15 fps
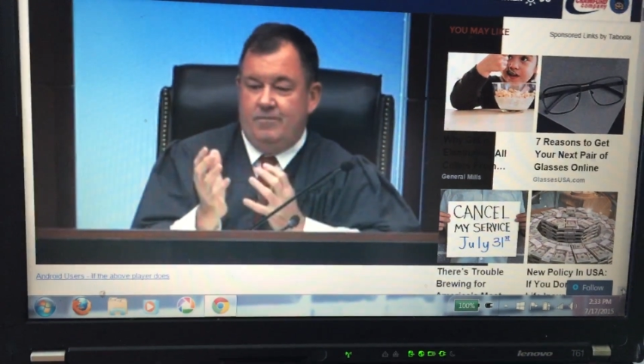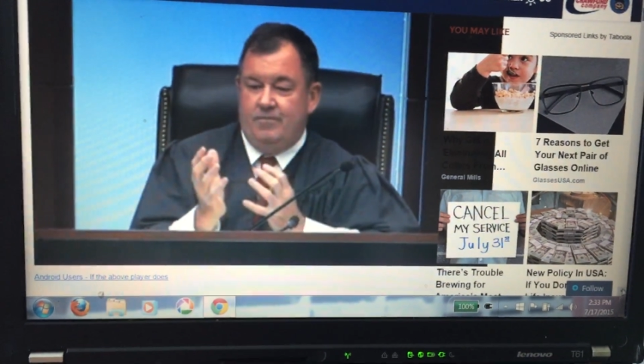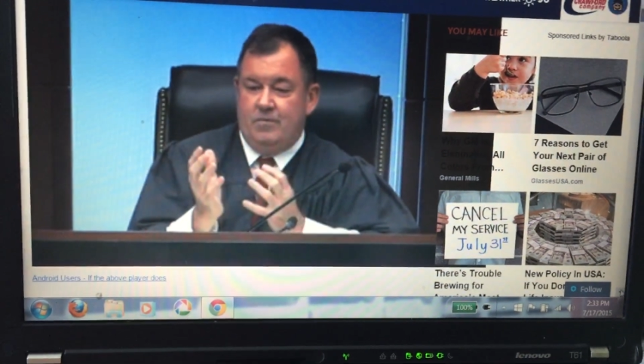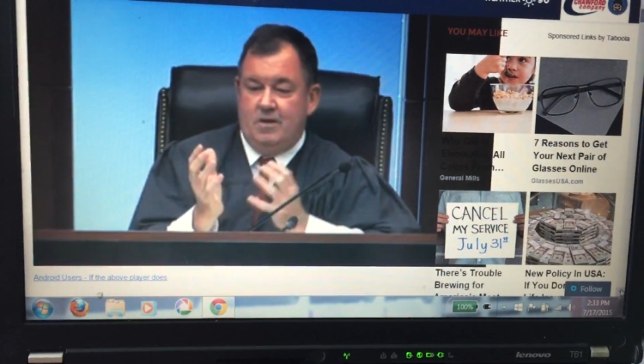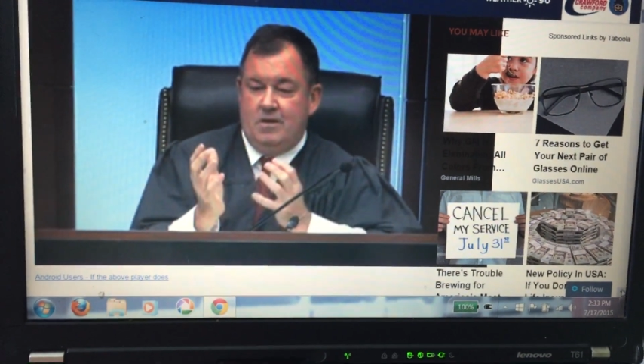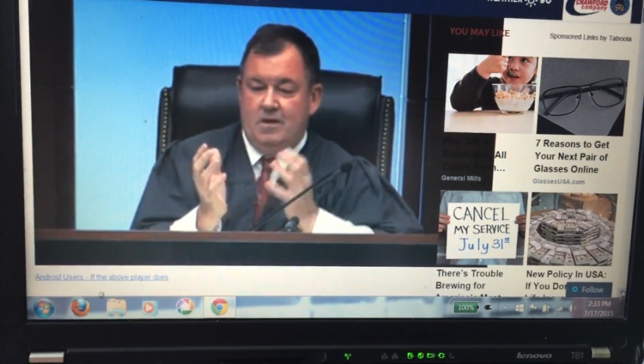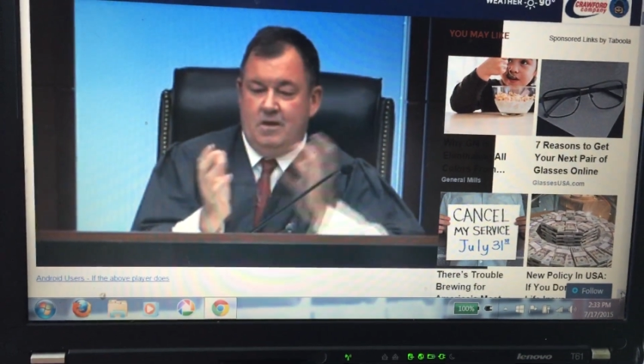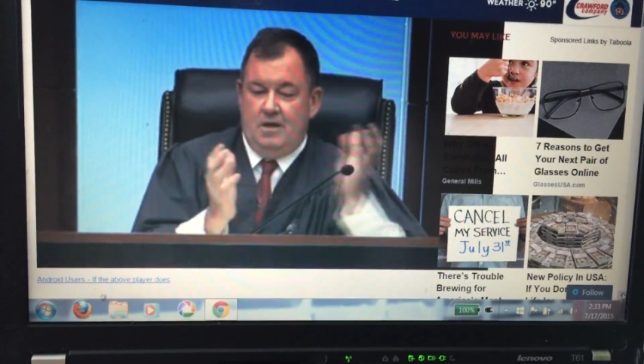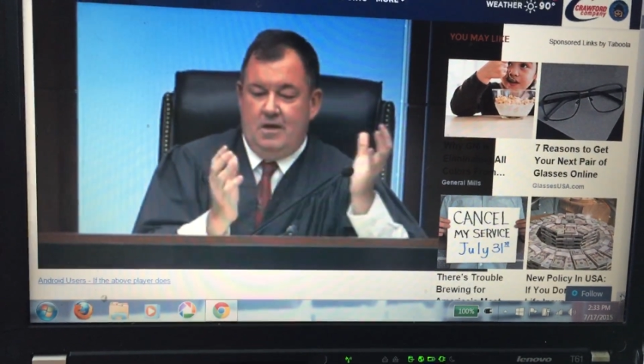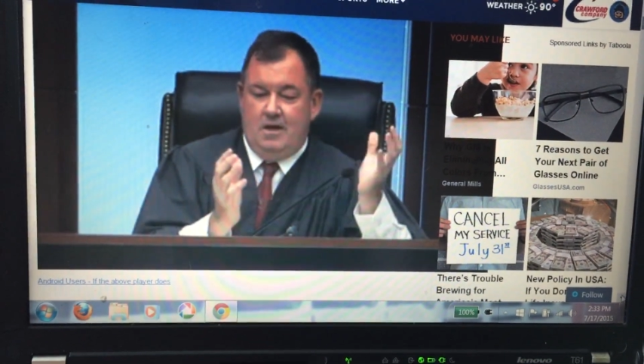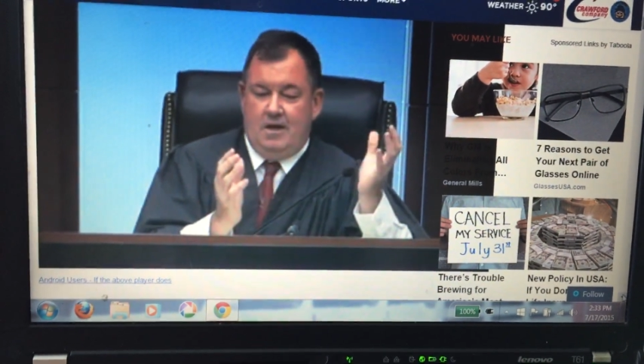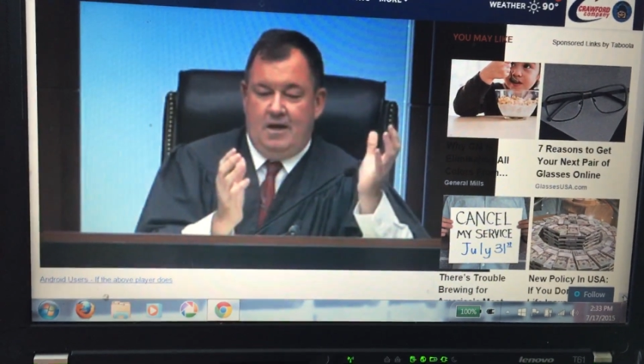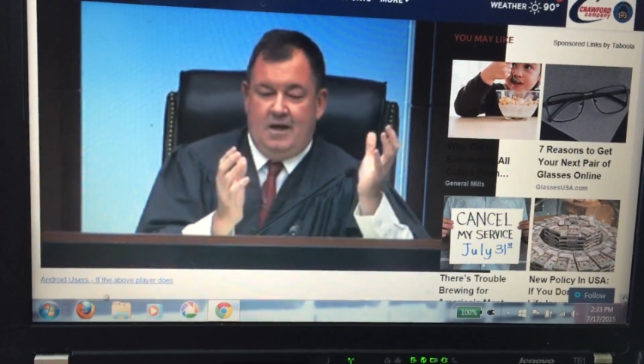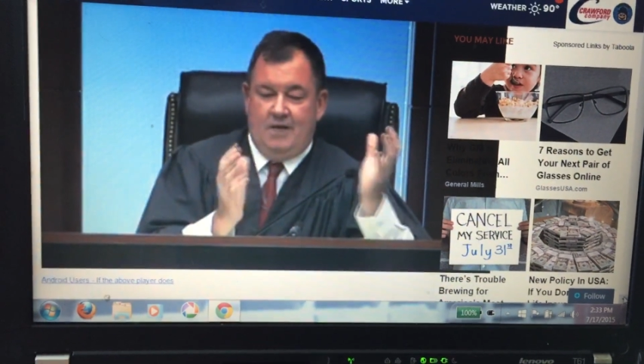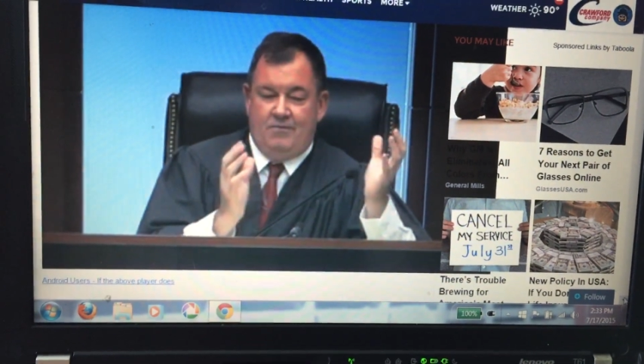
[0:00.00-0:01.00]

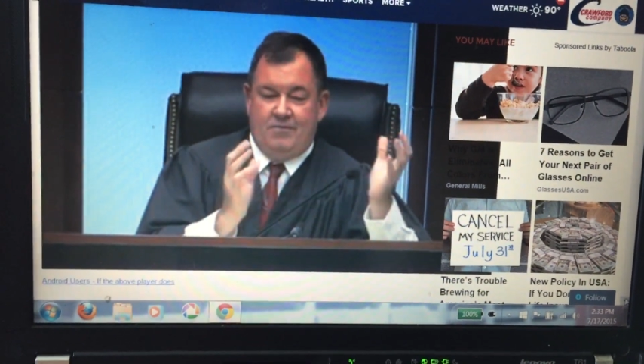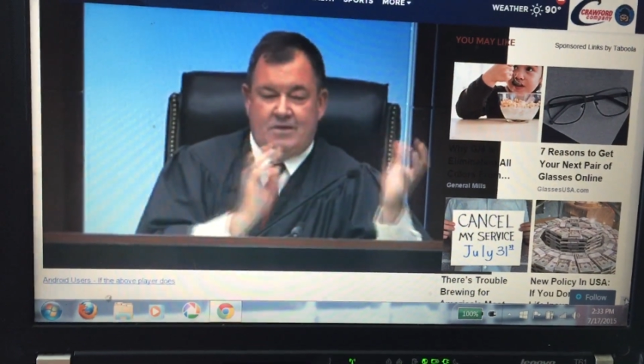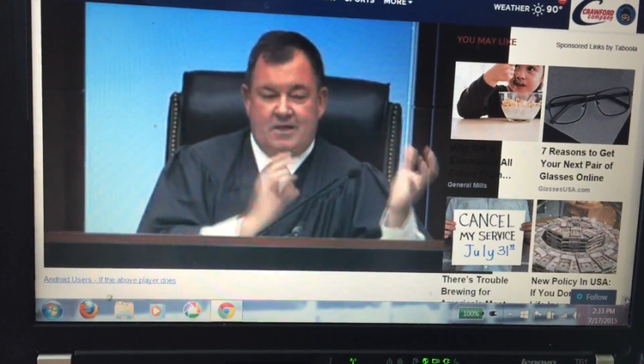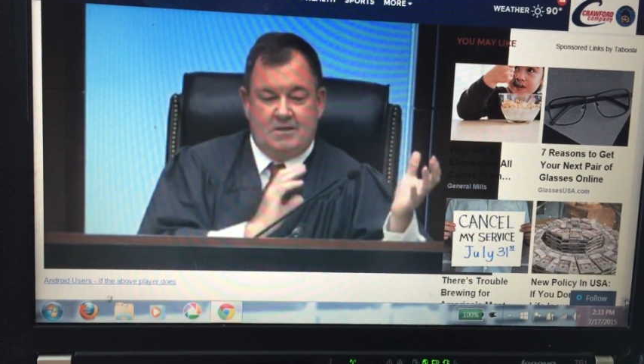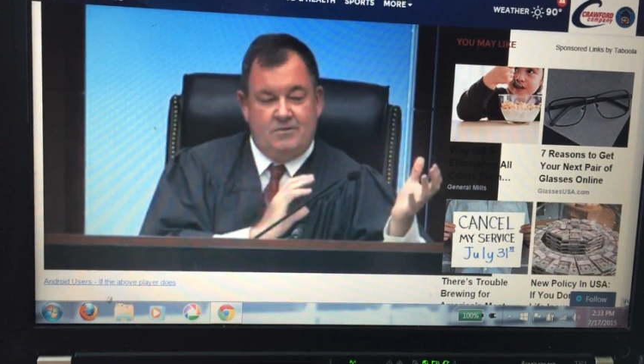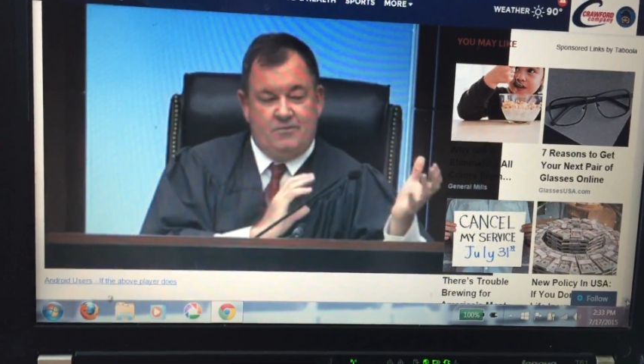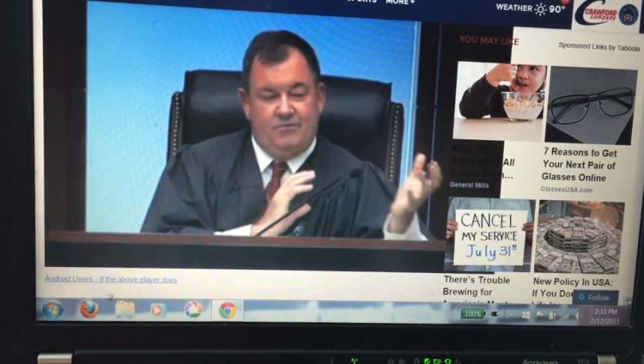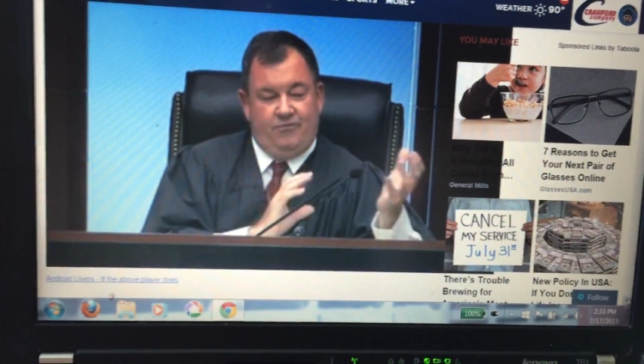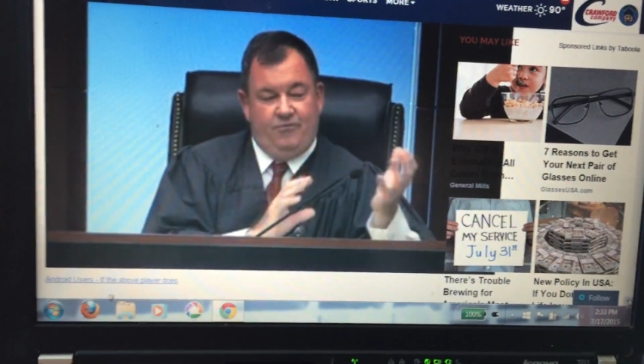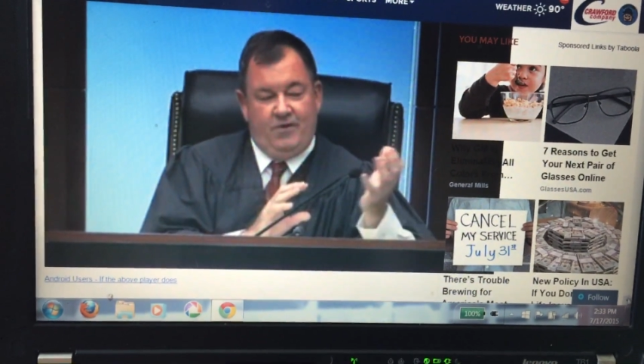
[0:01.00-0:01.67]
And if it doesn't